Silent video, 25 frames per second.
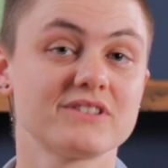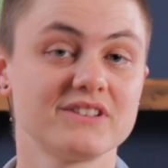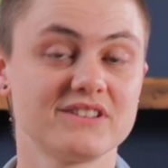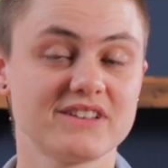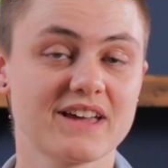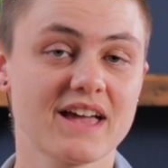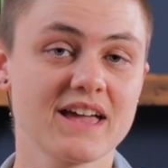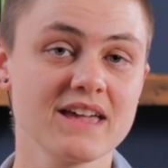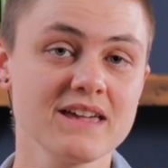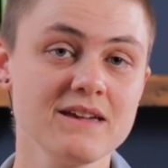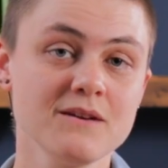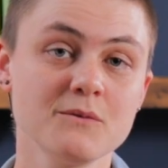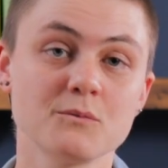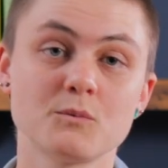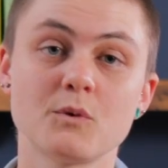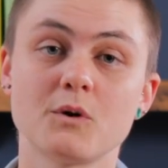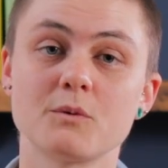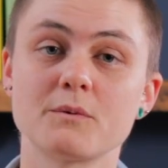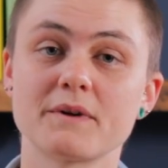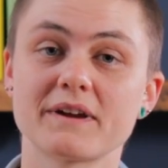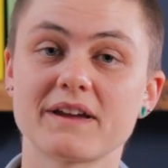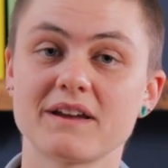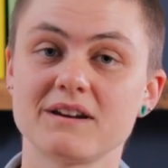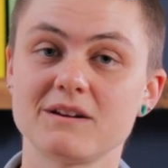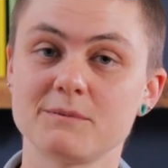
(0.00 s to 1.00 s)
Today,
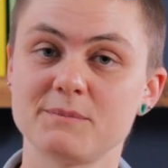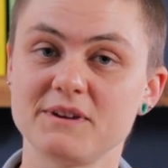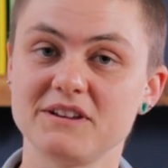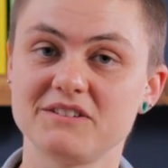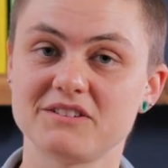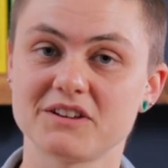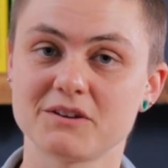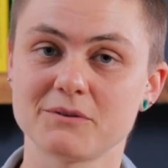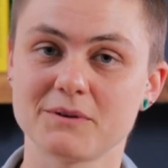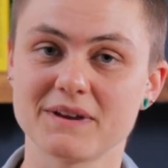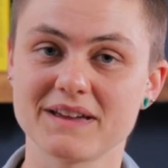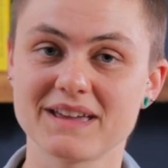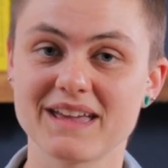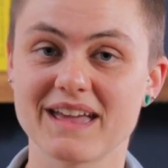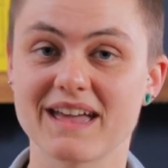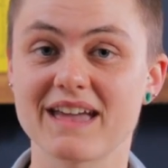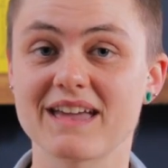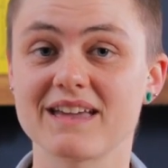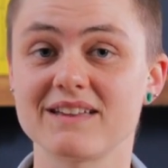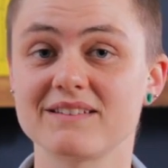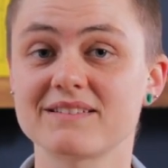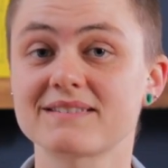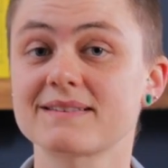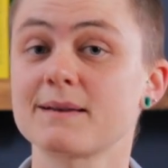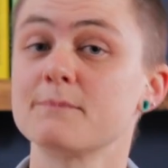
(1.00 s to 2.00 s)
what we're going to be doing
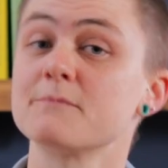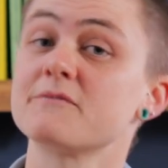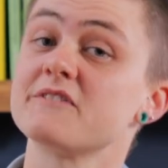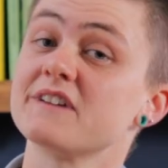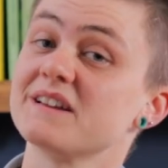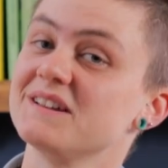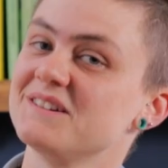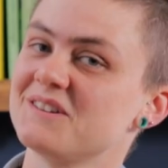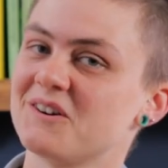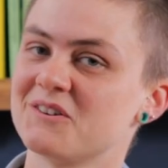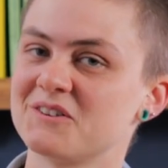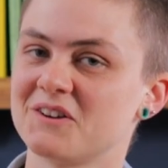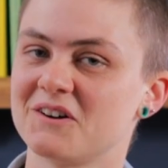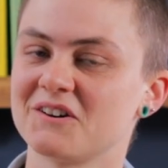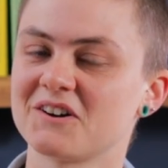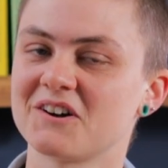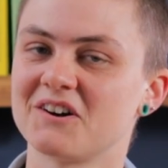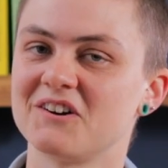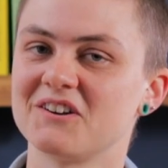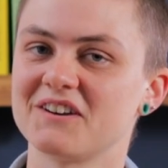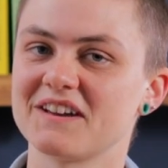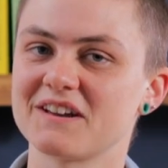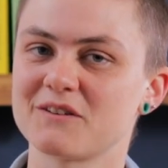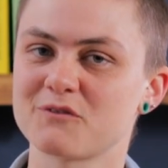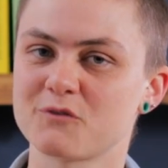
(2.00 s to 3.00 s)
is something
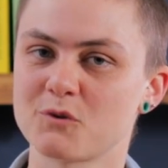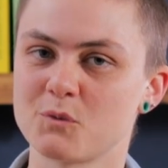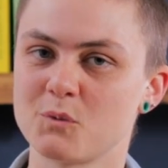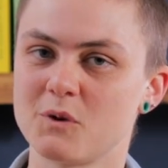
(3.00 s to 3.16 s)
non-alcoholic for